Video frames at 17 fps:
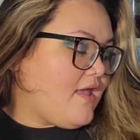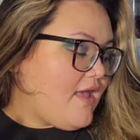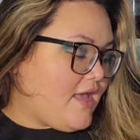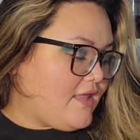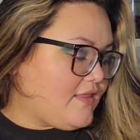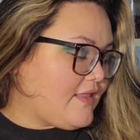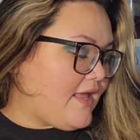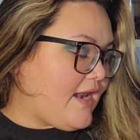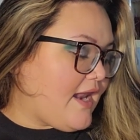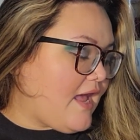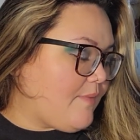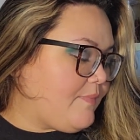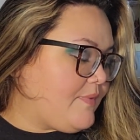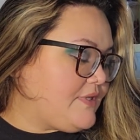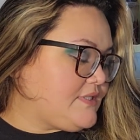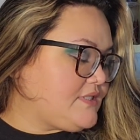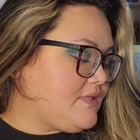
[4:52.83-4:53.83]
and that
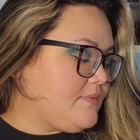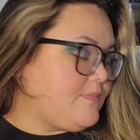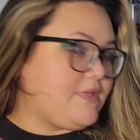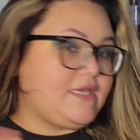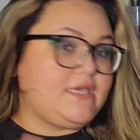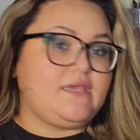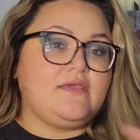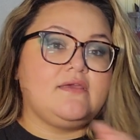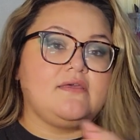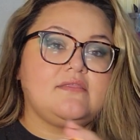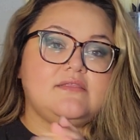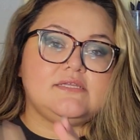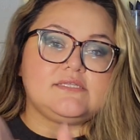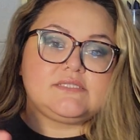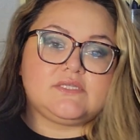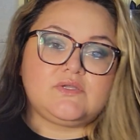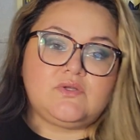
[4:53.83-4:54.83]
happened to be
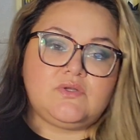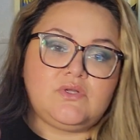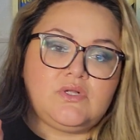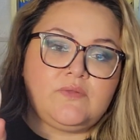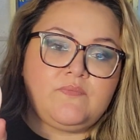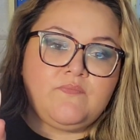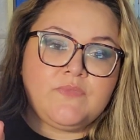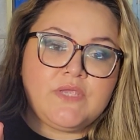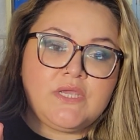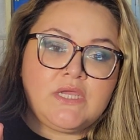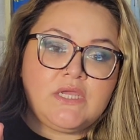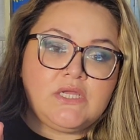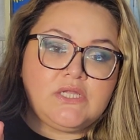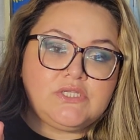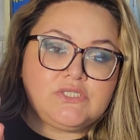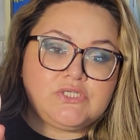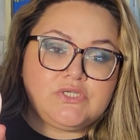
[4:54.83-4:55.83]
this little
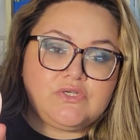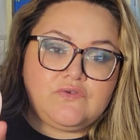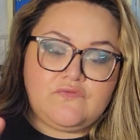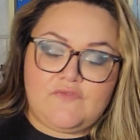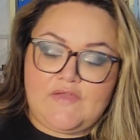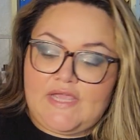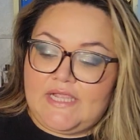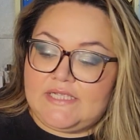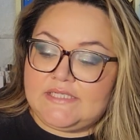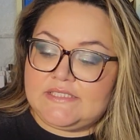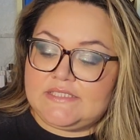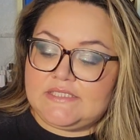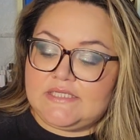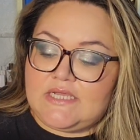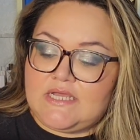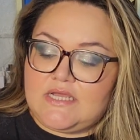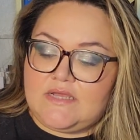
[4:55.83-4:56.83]
Too
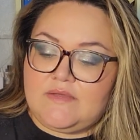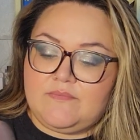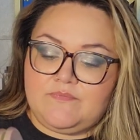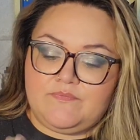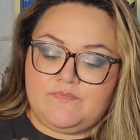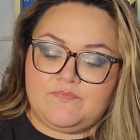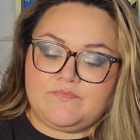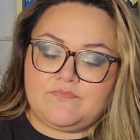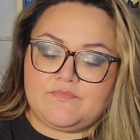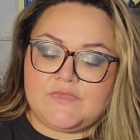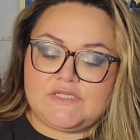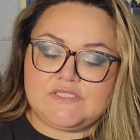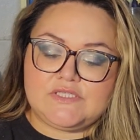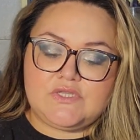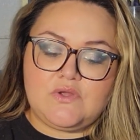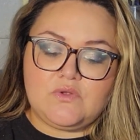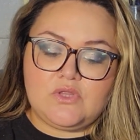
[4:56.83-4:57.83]
Faced
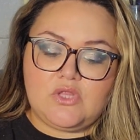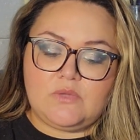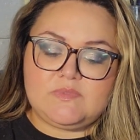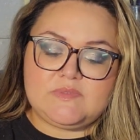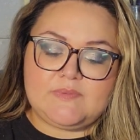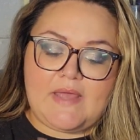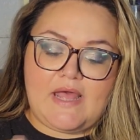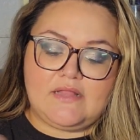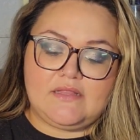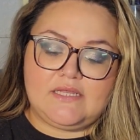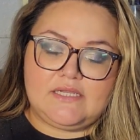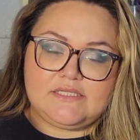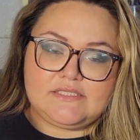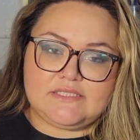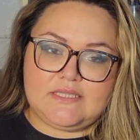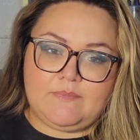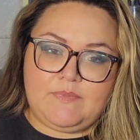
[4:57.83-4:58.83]
Snow Globes palette,
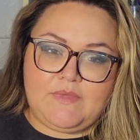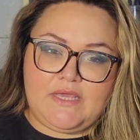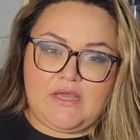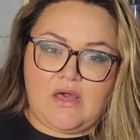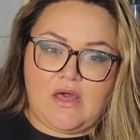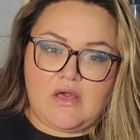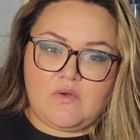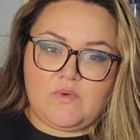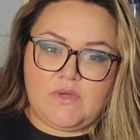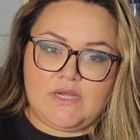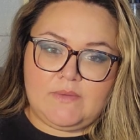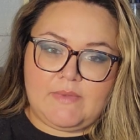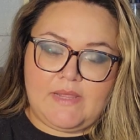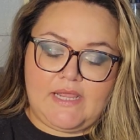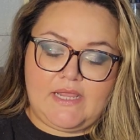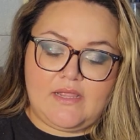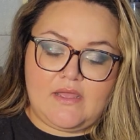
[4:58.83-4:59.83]
the peacock one.
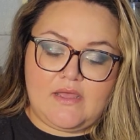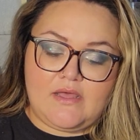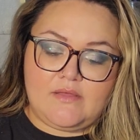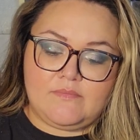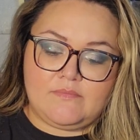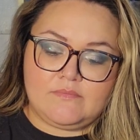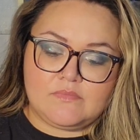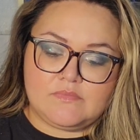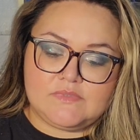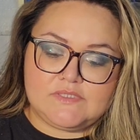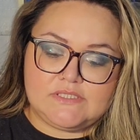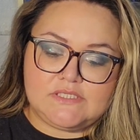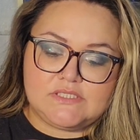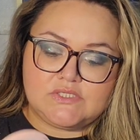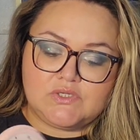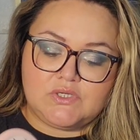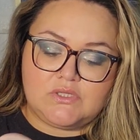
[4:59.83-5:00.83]
My
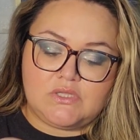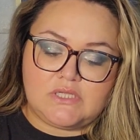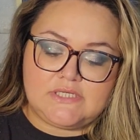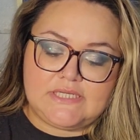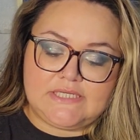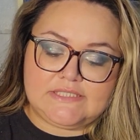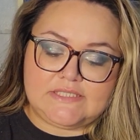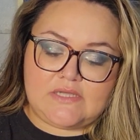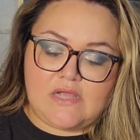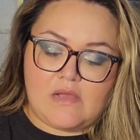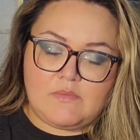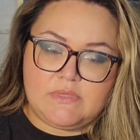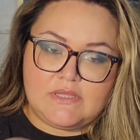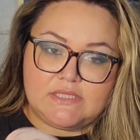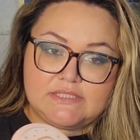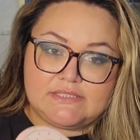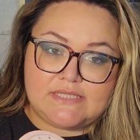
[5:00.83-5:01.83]
sister-in-law Daisy got
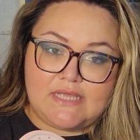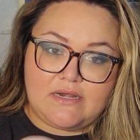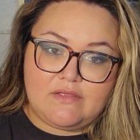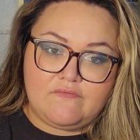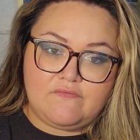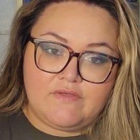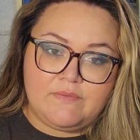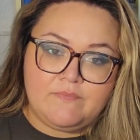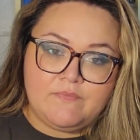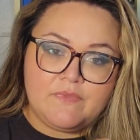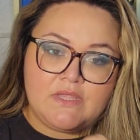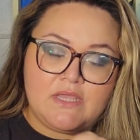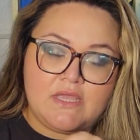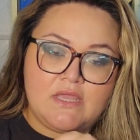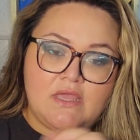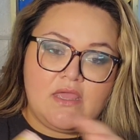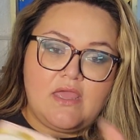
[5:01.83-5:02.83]
me the set of them,
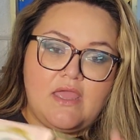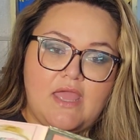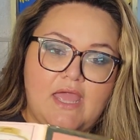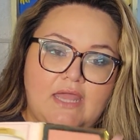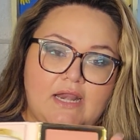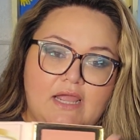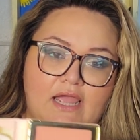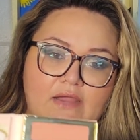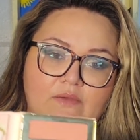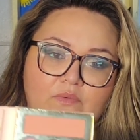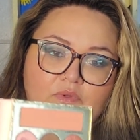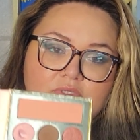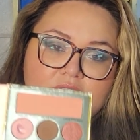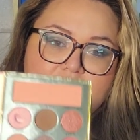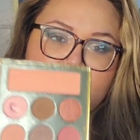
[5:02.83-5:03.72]
and I rolled